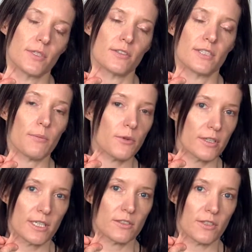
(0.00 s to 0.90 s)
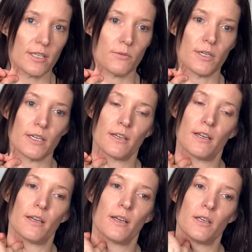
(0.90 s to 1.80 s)
because that won't get you anywhere.
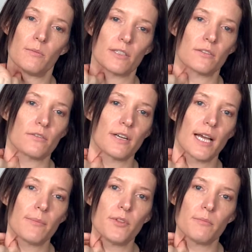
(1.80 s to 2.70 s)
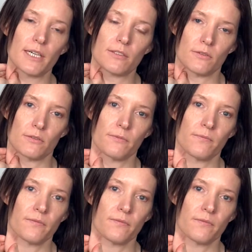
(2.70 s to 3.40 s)
You must grab the muscle